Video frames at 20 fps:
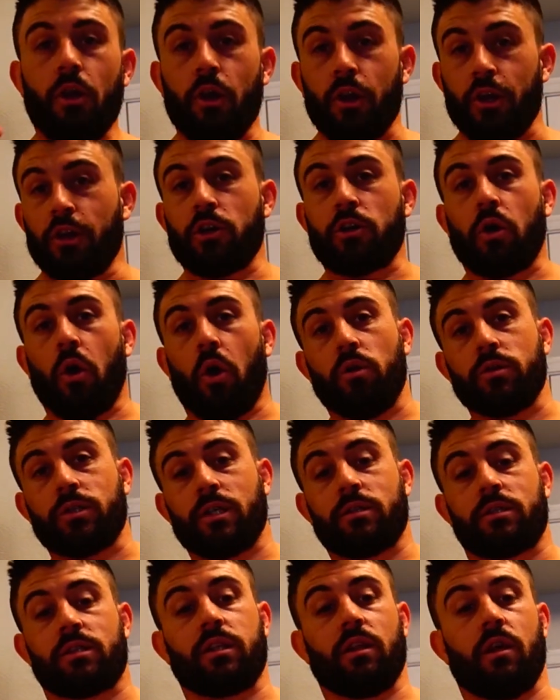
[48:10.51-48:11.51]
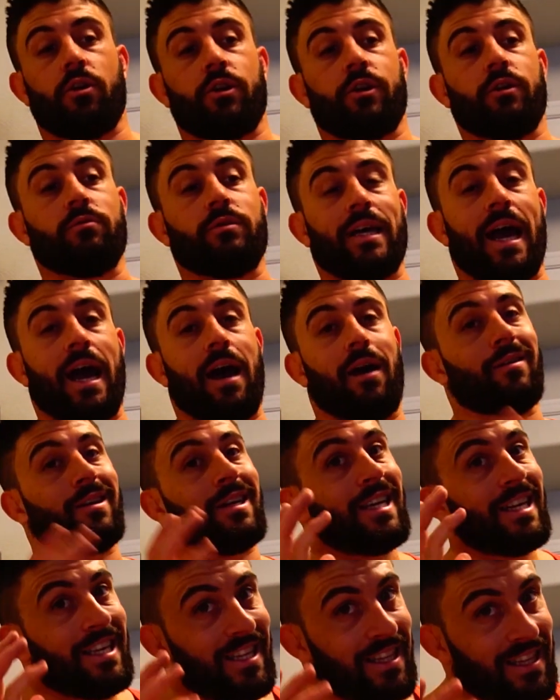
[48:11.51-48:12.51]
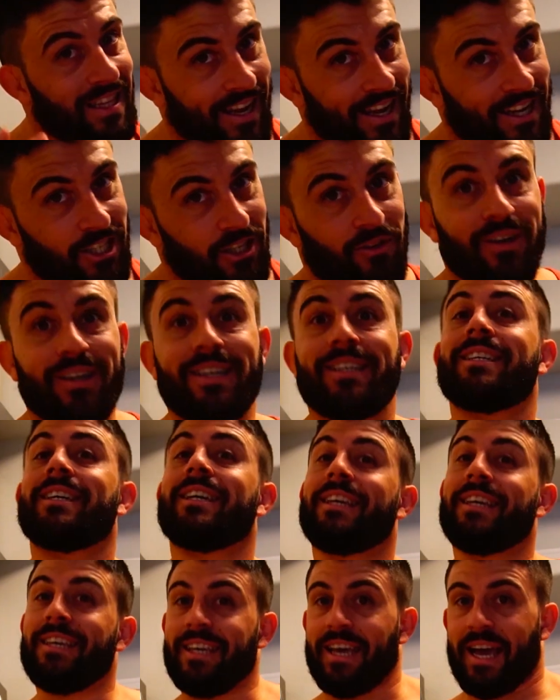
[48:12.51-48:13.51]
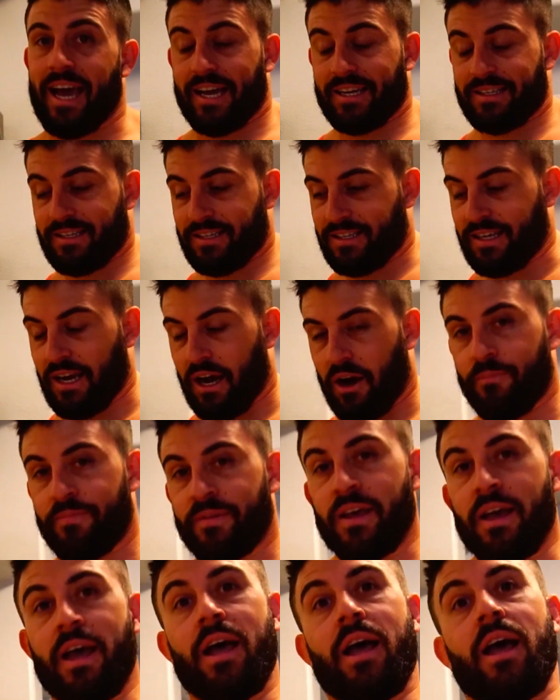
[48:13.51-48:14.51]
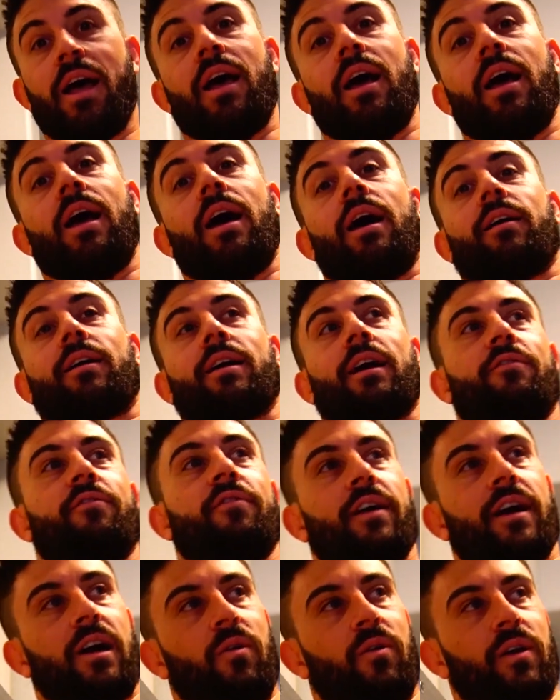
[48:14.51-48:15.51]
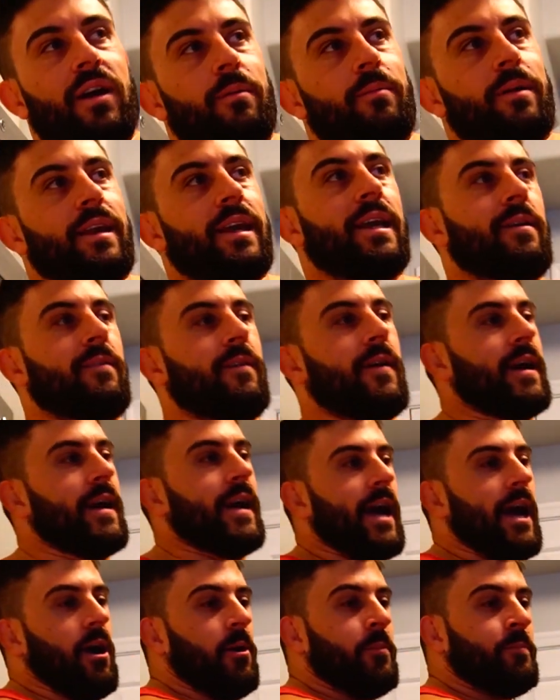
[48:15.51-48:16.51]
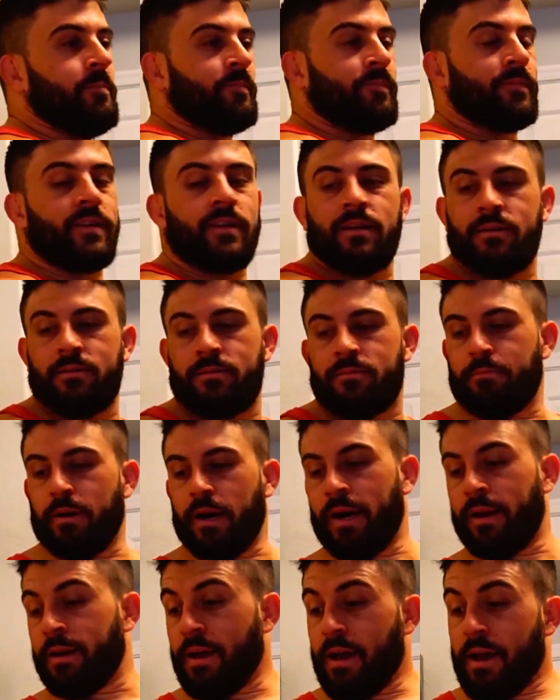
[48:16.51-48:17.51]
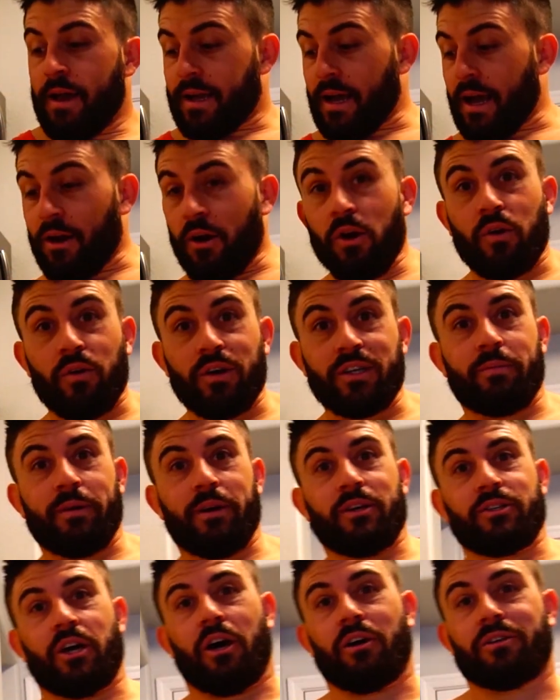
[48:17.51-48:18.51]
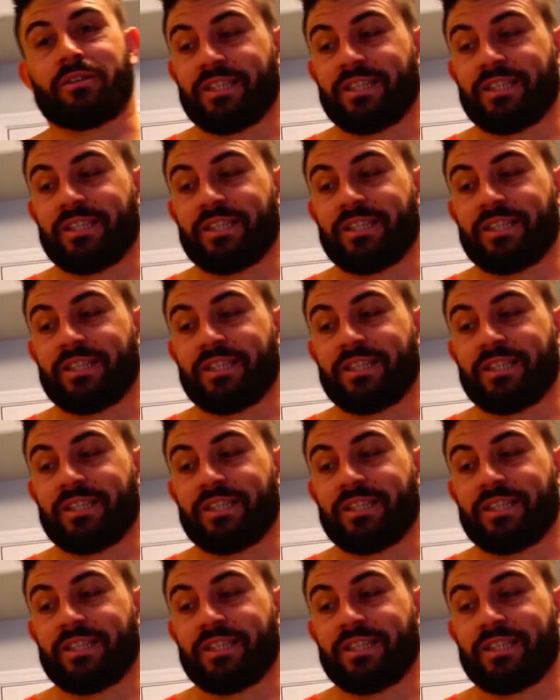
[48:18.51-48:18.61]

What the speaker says: your goals and slow you down? The answer is yes. So, got to figure out what I'm going to eat right now. But, got Oakley's meals all